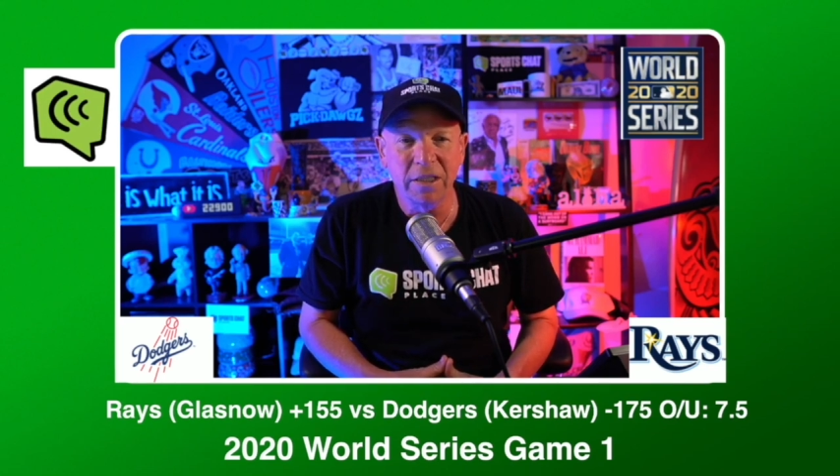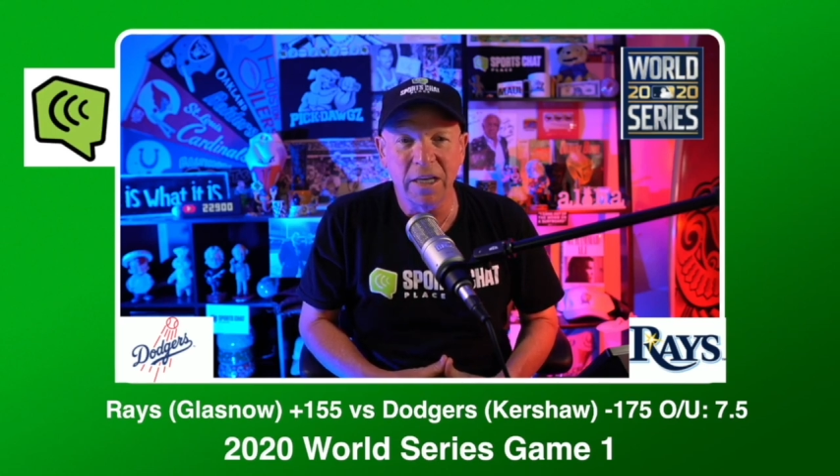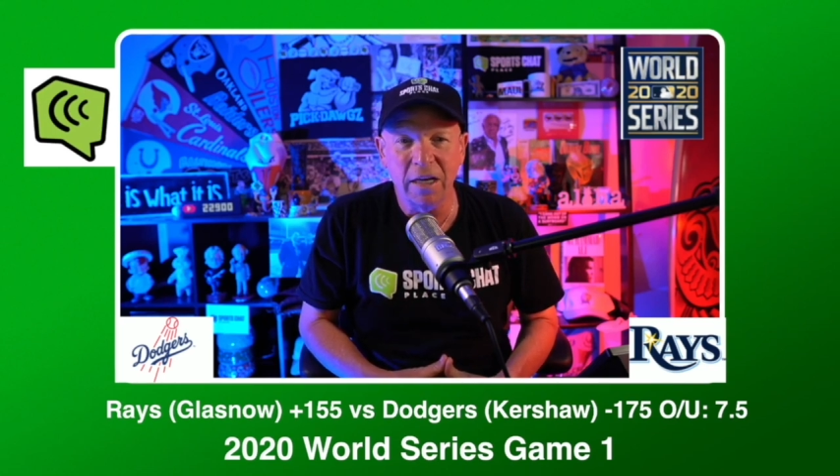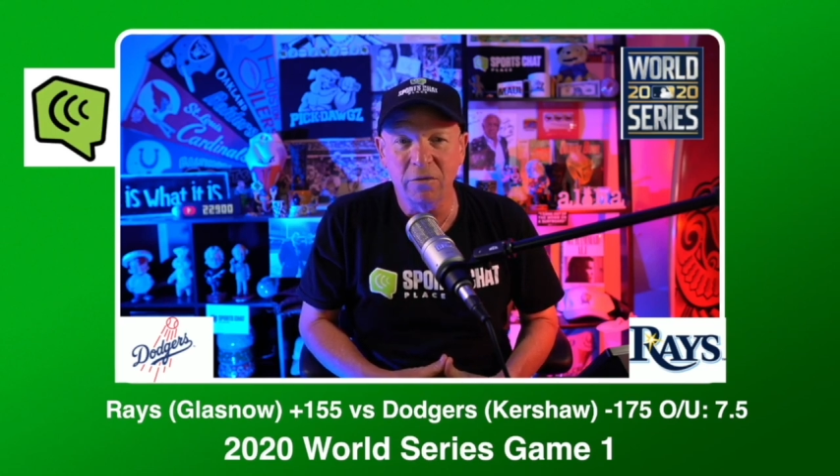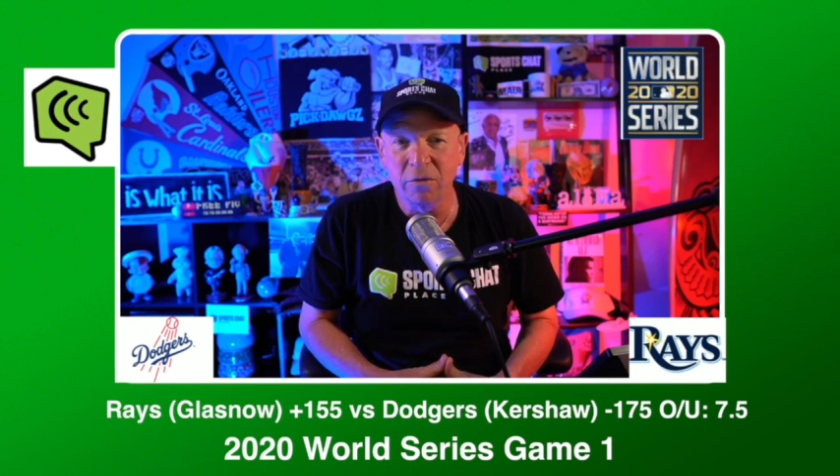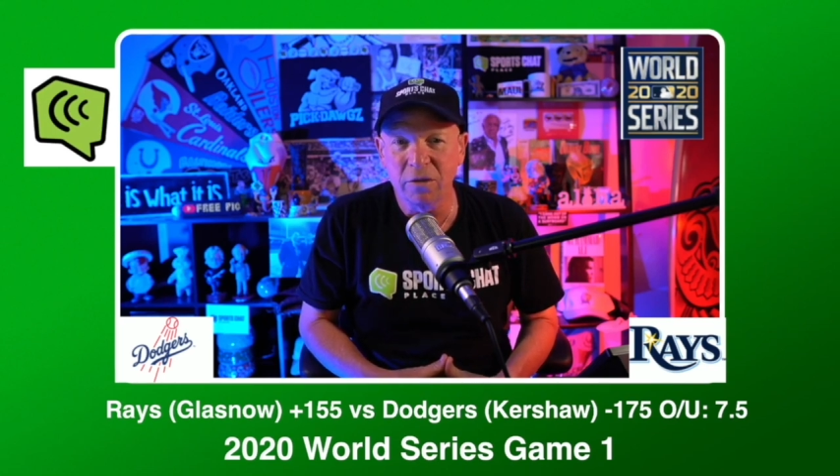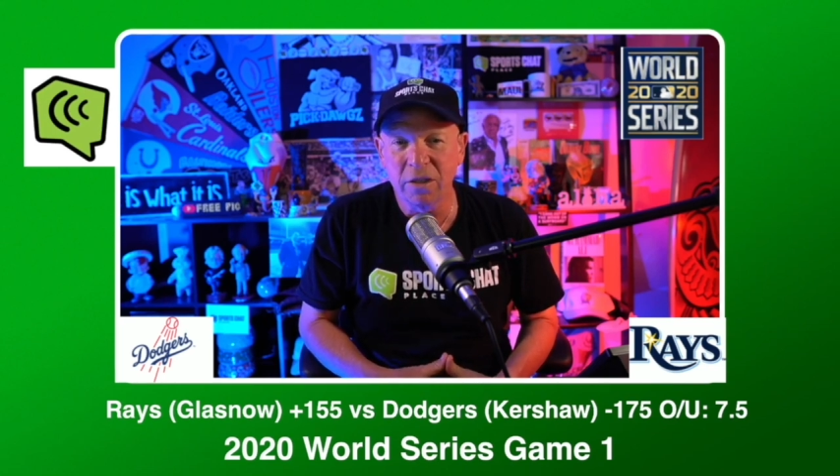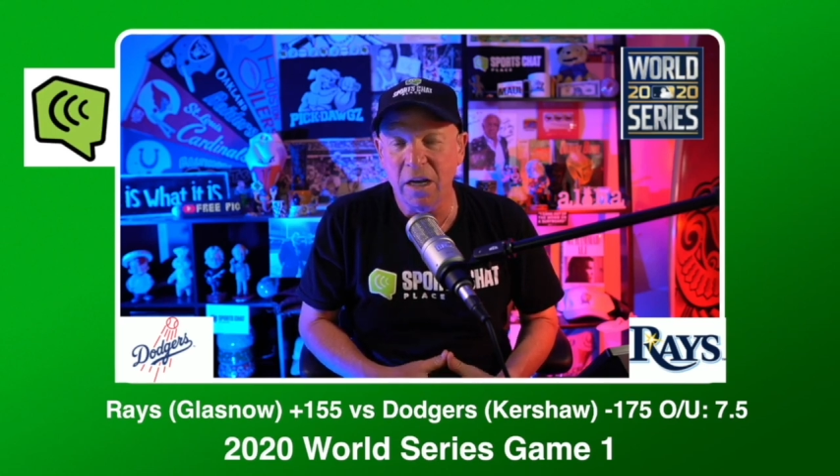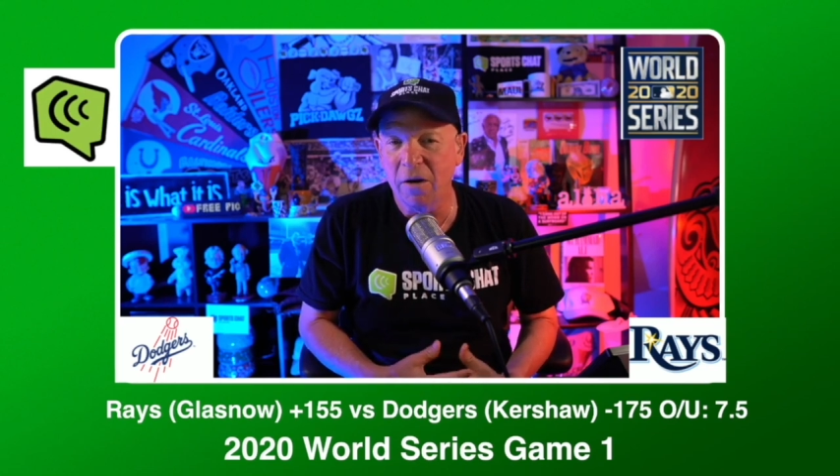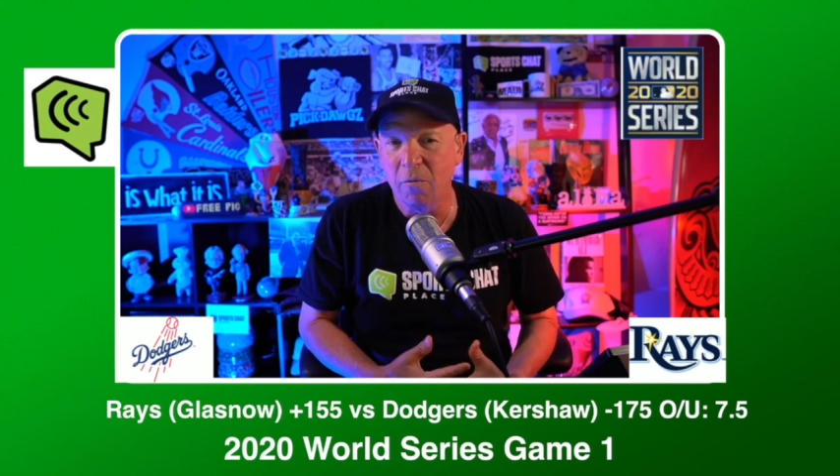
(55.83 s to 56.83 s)
schedules
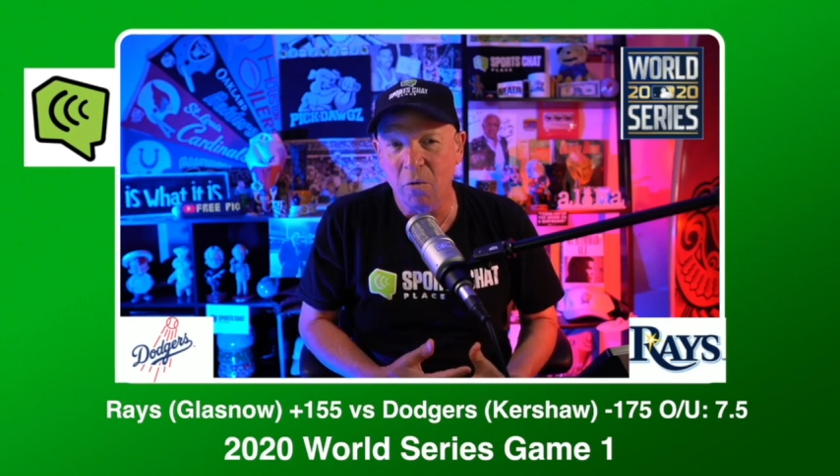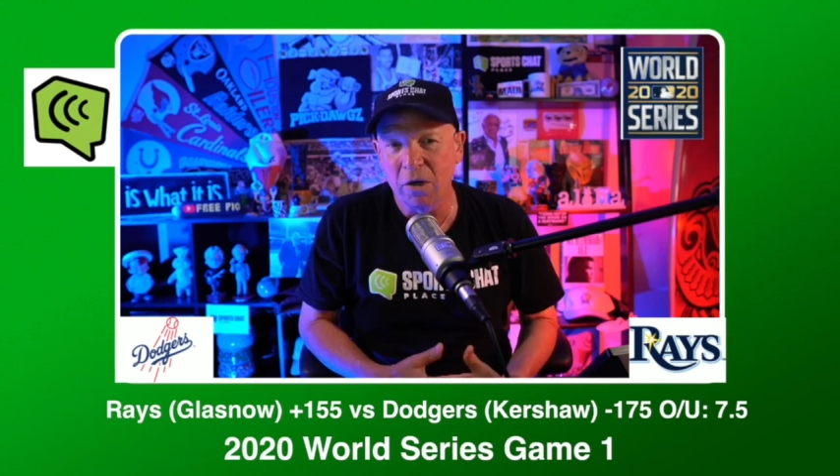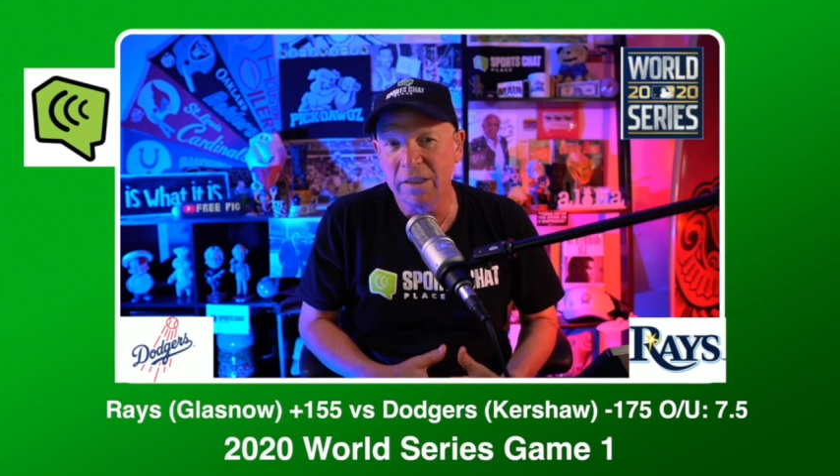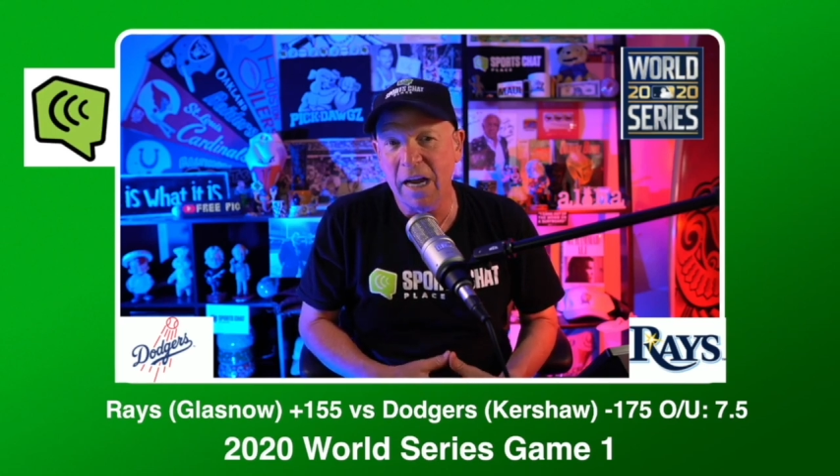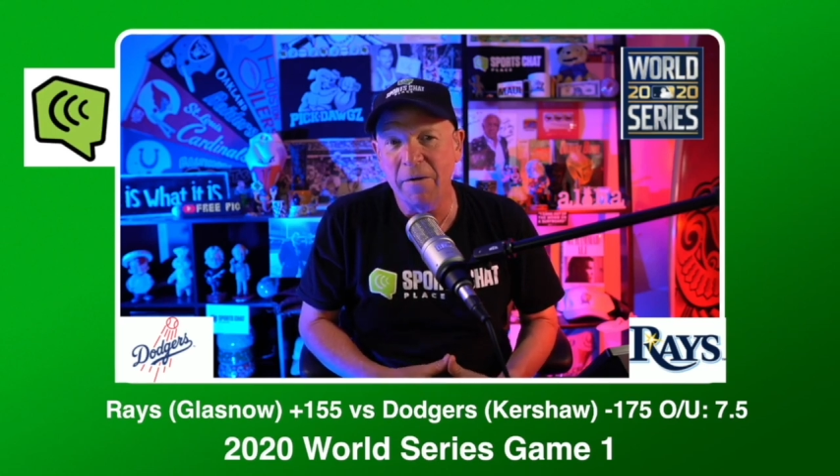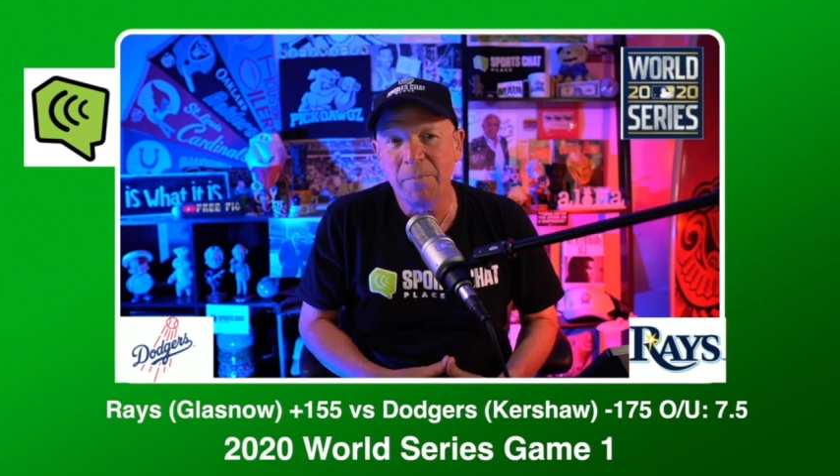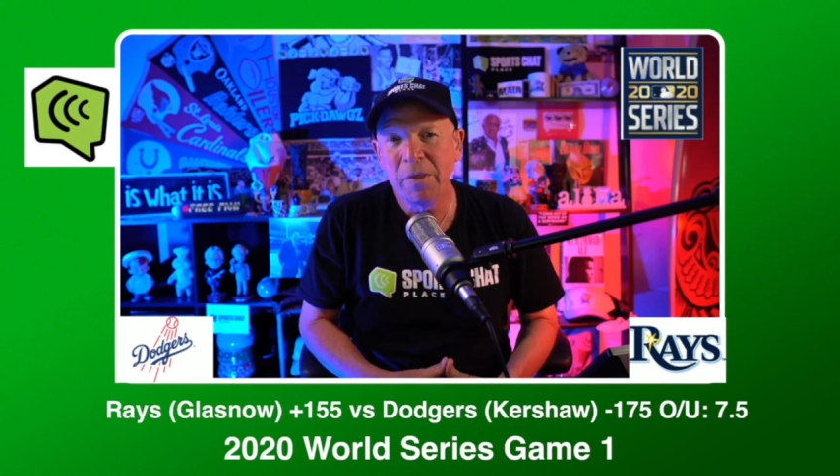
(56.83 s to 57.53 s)
worked out.